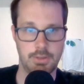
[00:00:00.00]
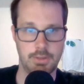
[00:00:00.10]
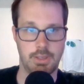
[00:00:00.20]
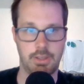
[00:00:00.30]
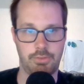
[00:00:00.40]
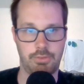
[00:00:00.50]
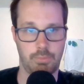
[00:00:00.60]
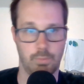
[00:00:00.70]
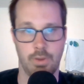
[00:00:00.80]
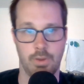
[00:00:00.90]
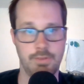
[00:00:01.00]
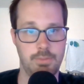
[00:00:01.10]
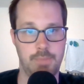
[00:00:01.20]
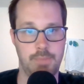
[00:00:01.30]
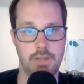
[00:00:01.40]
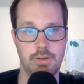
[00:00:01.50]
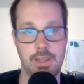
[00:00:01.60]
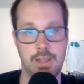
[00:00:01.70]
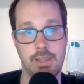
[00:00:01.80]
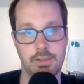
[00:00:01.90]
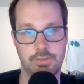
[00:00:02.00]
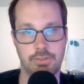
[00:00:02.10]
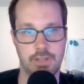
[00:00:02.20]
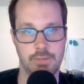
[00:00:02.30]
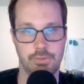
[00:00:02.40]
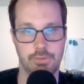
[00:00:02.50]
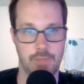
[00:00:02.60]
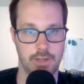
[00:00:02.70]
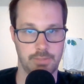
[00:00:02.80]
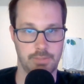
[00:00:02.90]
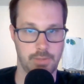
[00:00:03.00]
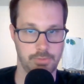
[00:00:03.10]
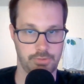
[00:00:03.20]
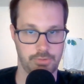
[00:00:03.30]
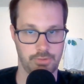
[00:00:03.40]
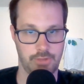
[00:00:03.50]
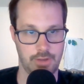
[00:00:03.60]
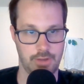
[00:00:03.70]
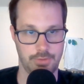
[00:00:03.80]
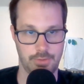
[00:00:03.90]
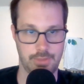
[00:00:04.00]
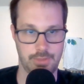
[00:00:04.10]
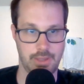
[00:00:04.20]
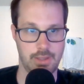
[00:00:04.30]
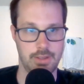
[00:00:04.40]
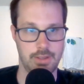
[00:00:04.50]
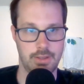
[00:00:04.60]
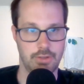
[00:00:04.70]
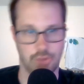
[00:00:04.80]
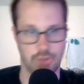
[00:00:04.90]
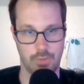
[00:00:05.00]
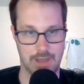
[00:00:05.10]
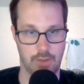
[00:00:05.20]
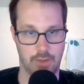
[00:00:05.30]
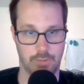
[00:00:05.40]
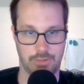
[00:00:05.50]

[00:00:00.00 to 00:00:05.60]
It's one of the bigger English language manga publishers, and although they don't outright